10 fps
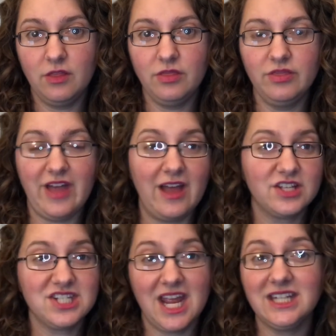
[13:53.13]
that
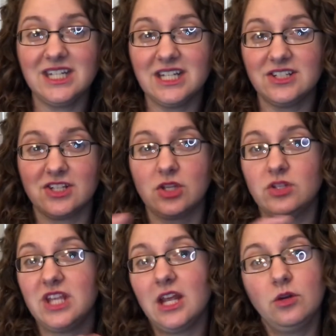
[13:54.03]
standing is
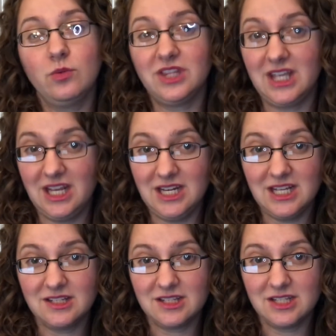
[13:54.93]
associated with the
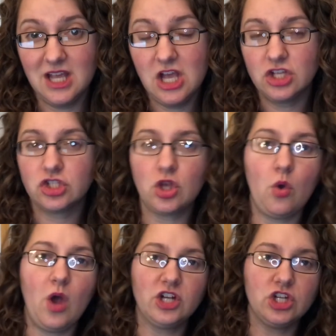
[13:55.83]
kidneys. So
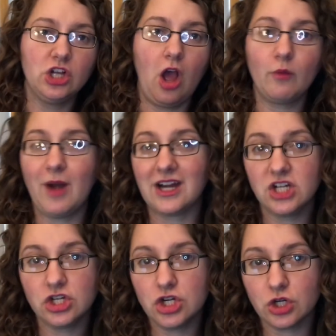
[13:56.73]
a Qigong
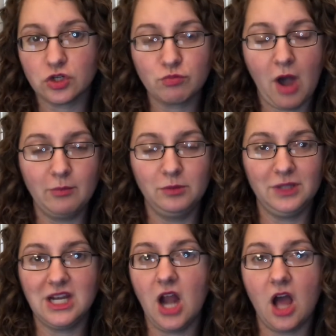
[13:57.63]
practitioner is probably
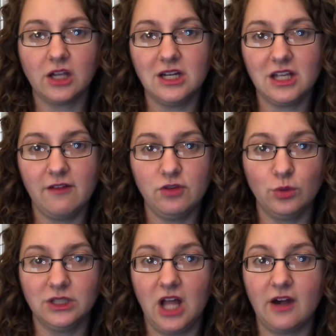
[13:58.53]
not going to give you a
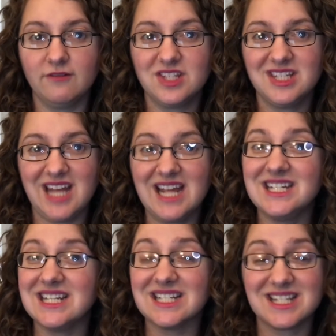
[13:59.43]
lot of
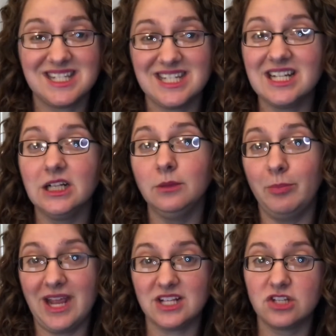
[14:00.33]
standing still
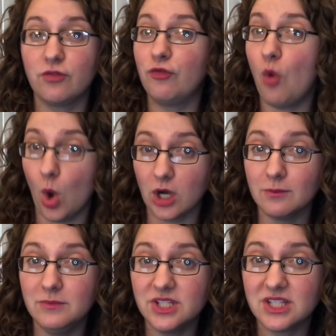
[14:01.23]
based
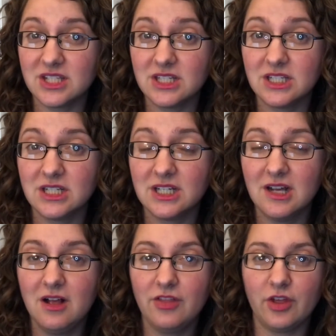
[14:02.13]
forms.
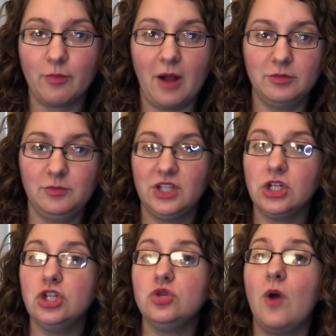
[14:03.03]
They're probably to
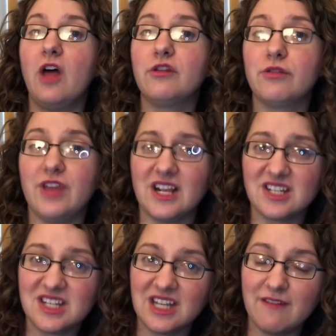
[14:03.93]
do other things to
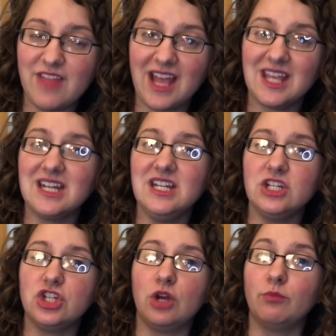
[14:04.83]
give that kidney
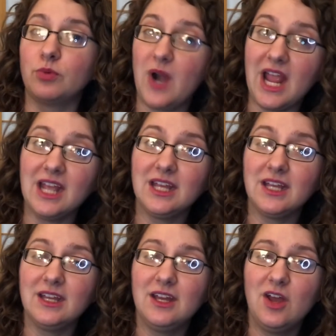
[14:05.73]
qi a break
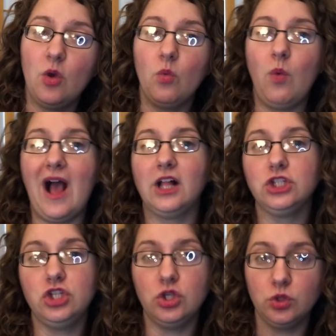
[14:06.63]
while
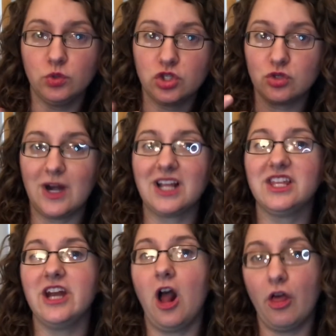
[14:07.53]
you
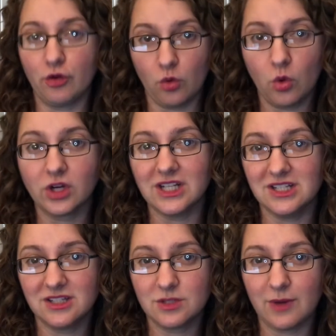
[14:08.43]
strengthen other
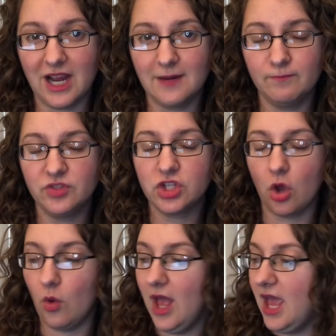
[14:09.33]
organs, right? So
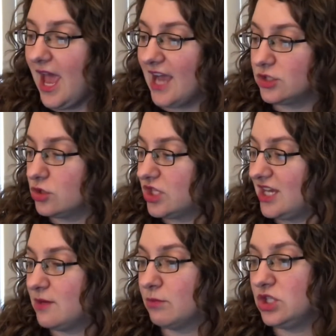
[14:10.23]
exercise,
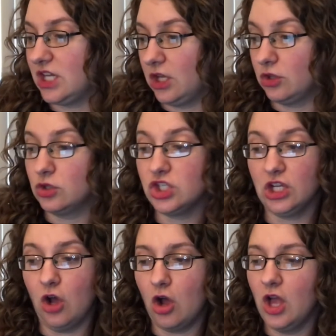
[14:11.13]
in particular
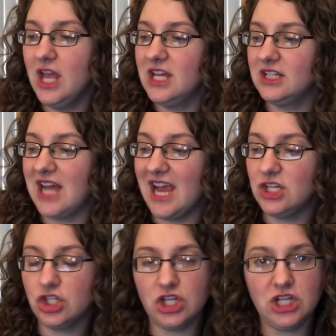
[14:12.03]
Qigong. Tai
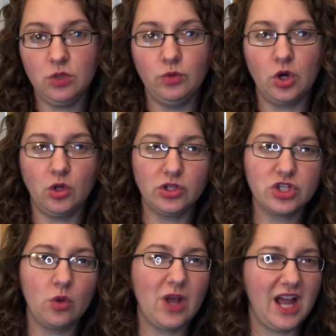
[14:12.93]
Chi would also
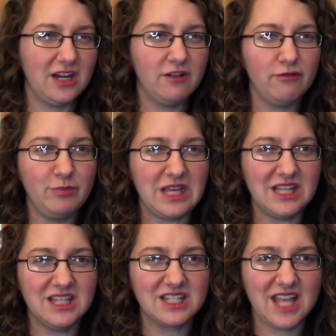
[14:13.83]
kind of be in
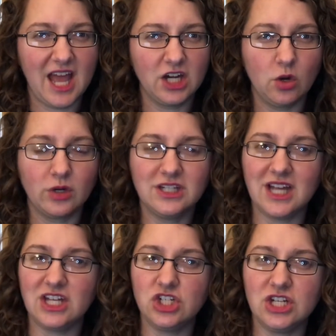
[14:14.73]
this category. Tai
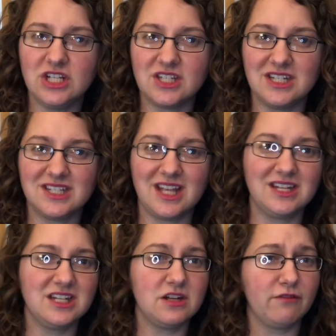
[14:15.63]
Chi is a
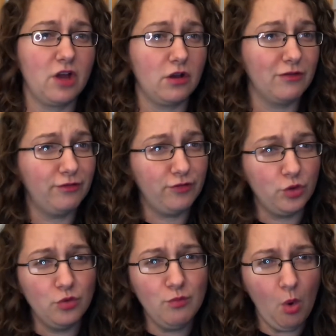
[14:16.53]
descendant of Kung
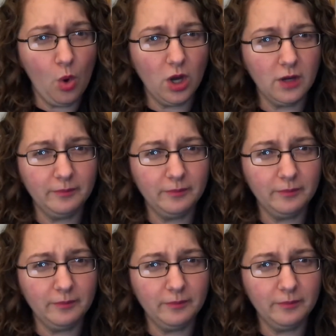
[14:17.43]
Fu more.